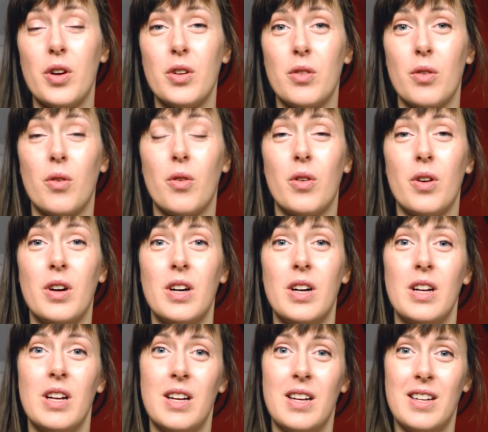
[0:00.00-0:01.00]

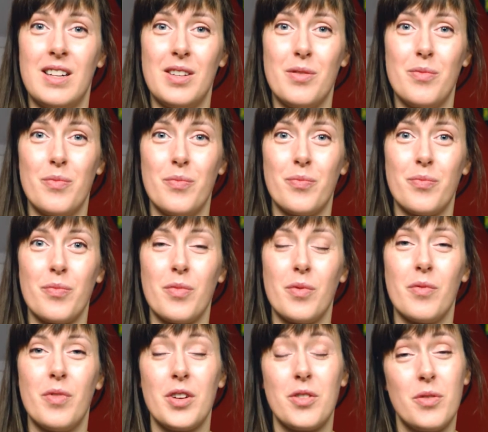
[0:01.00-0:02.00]
your
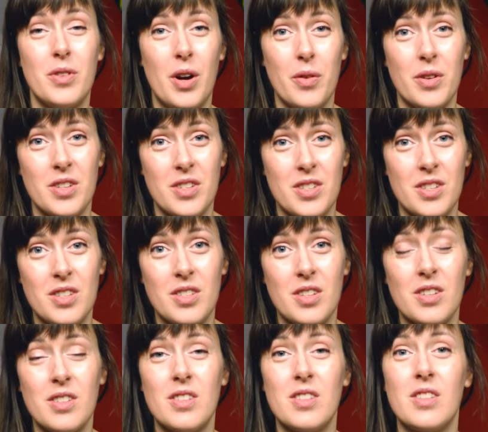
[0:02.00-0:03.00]
veterinarian
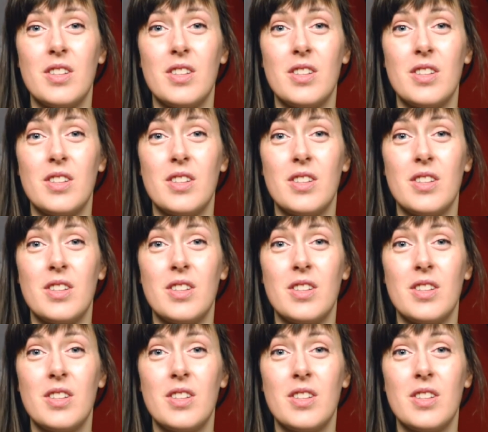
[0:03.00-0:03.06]
assistant.